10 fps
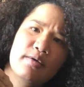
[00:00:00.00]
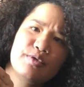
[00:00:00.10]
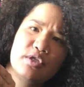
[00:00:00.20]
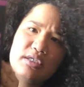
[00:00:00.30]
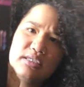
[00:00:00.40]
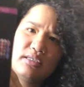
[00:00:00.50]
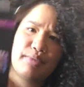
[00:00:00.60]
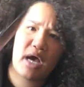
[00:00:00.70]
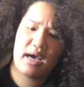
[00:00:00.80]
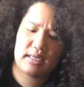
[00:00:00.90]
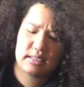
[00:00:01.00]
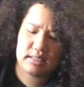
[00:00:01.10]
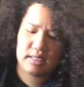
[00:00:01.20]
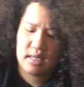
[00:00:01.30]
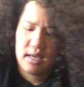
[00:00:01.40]
So this is the
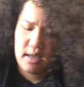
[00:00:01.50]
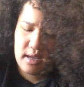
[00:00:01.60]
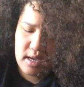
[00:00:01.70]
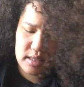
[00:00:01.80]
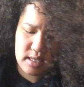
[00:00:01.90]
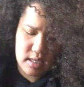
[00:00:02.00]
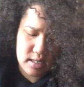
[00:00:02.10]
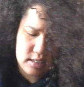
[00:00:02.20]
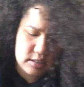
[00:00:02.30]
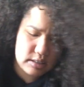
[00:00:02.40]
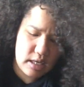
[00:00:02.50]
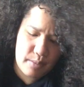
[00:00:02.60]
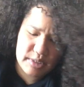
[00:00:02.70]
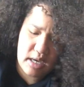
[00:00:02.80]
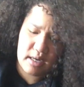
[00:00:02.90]
box, and then it just
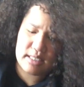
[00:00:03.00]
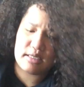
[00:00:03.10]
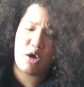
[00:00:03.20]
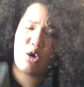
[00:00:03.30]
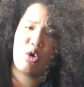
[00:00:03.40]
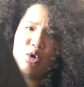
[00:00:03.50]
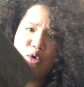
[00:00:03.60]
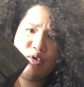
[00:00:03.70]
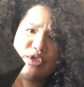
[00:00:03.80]
comes out as a whole